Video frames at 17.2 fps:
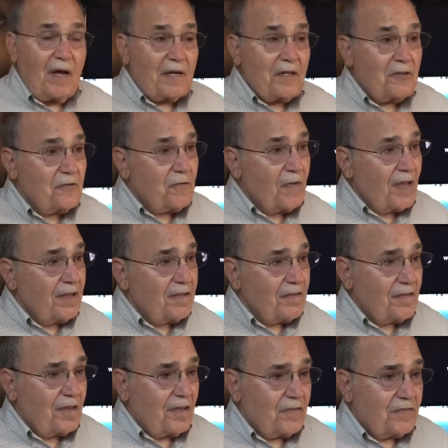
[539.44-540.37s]
not as
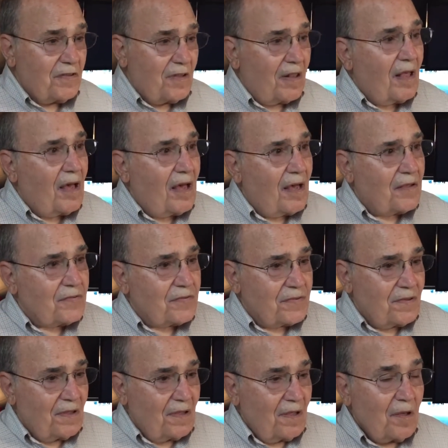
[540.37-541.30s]
fancy as the
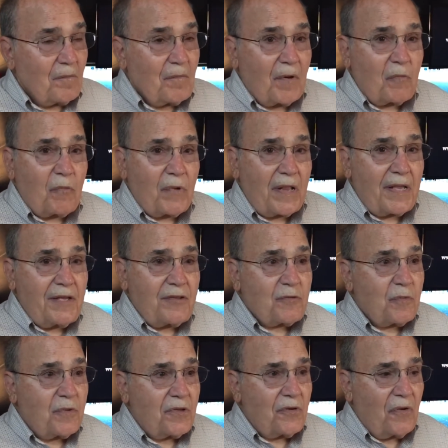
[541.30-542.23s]
last, but at
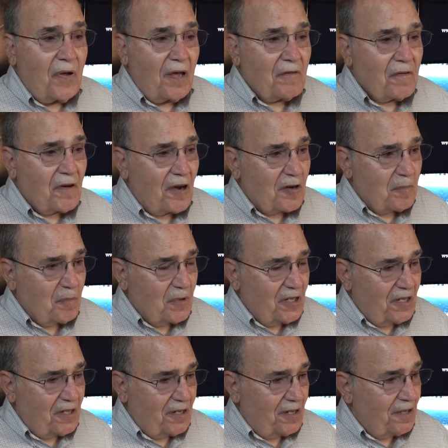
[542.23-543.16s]
least we do have
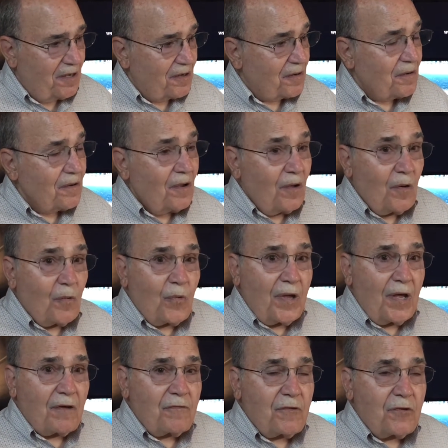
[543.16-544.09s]
carpeting in here.
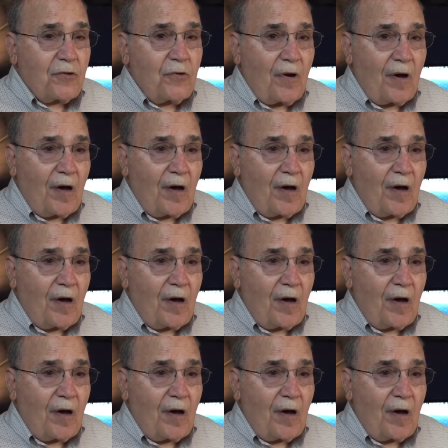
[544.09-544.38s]
We have 2